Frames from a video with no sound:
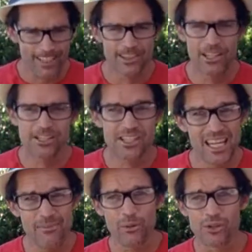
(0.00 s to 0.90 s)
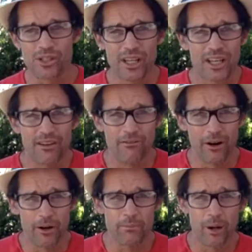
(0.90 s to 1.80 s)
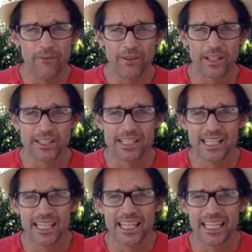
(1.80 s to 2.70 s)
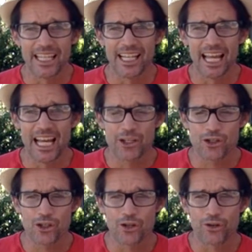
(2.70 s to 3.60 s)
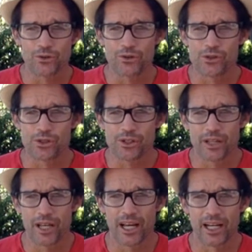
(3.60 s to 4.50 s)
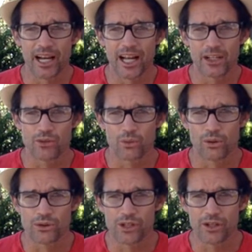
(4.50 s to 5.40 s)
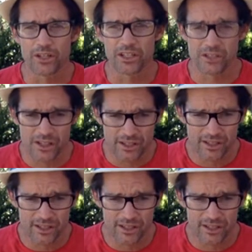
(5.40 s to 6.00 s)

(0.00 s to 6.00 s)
This team was very prevalent in last year's College World Series.